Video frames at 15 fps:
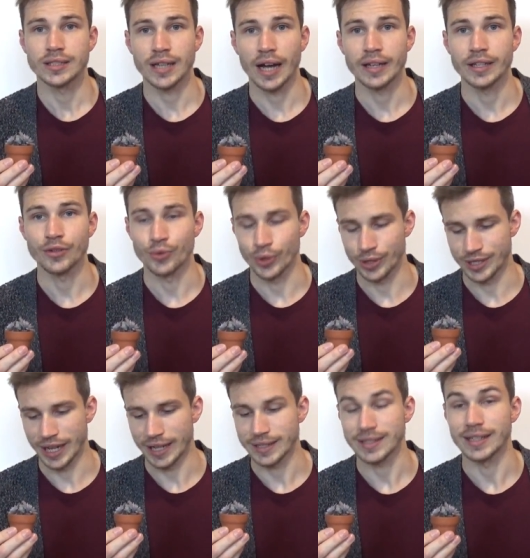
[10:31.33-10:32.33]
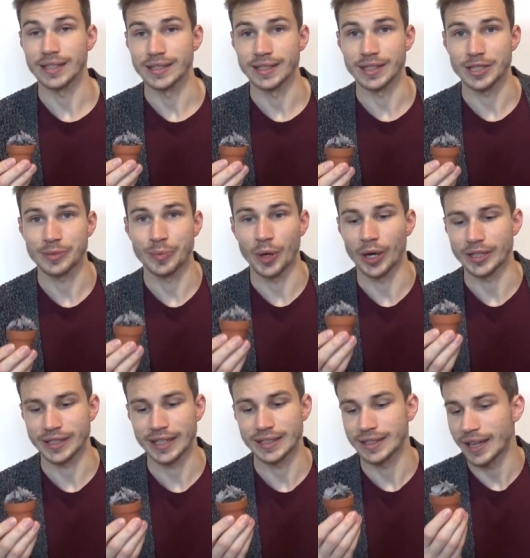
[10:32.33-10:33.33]
tiny rosettes in this
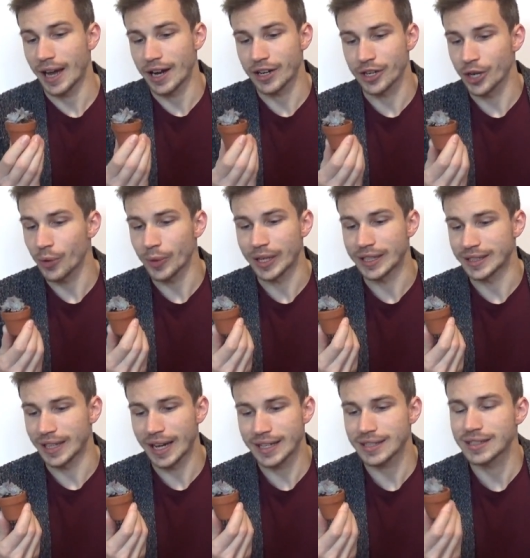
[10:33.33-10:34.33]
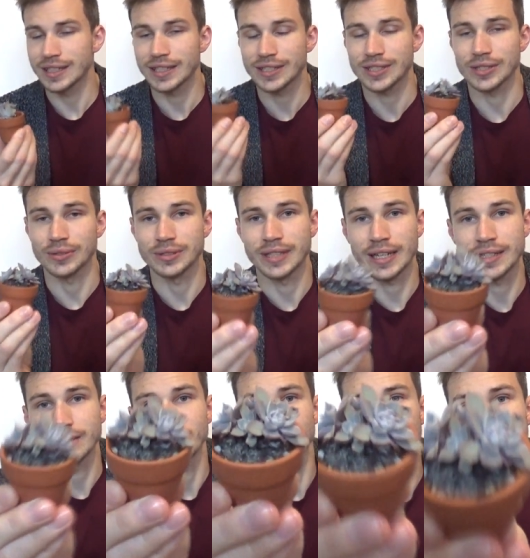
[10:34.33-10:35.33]
pot, and they are growing nicely, so
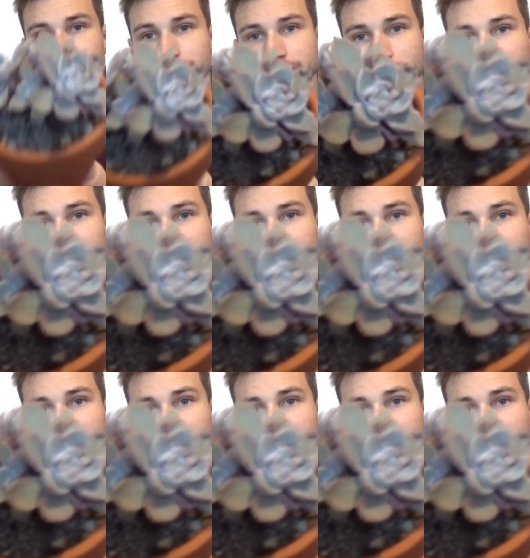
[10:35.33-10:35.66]
that's good. Look at